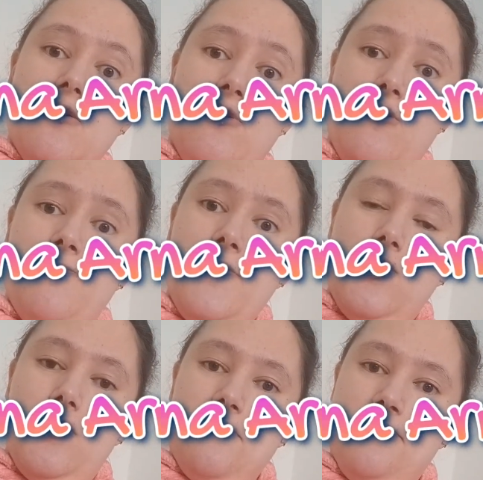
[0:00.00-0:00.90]
author
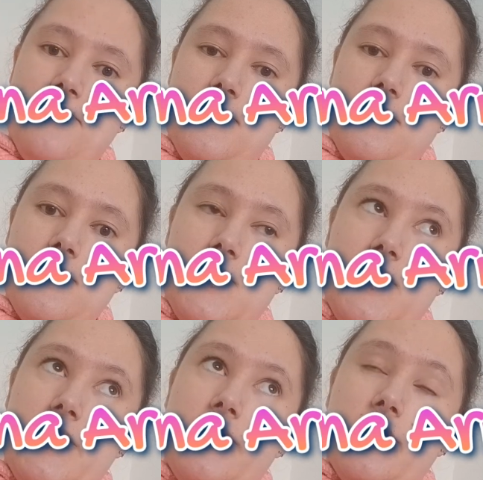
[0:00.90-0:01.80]
of
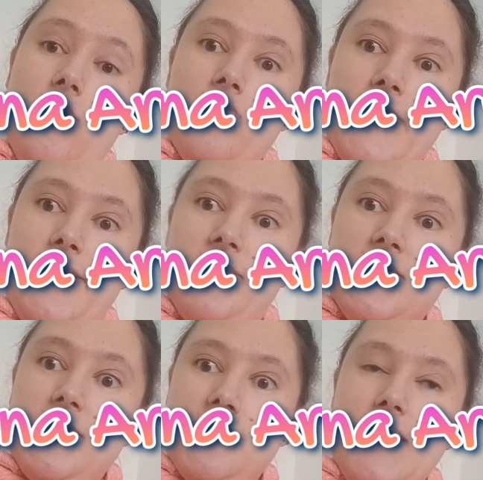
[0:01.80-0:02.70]
The Long Game
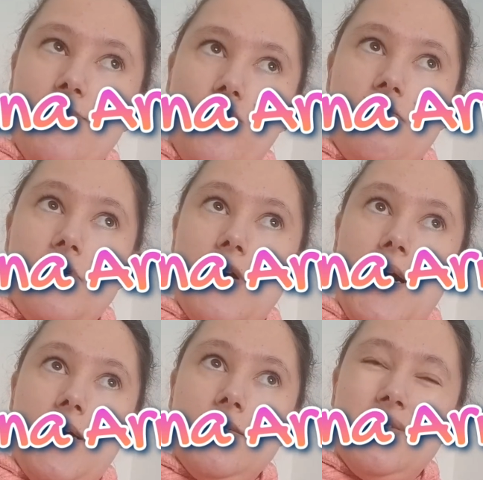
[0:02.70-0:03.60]
is the same author
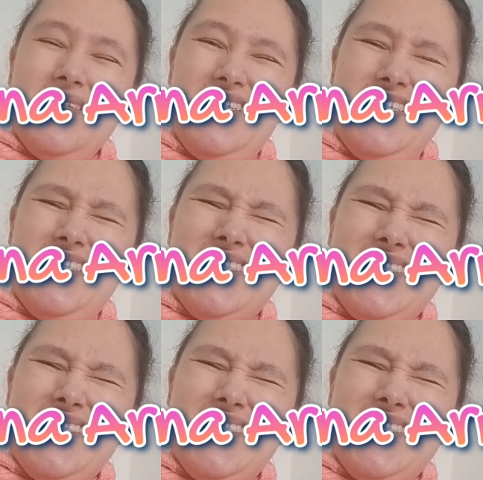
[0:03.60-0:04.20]
as the,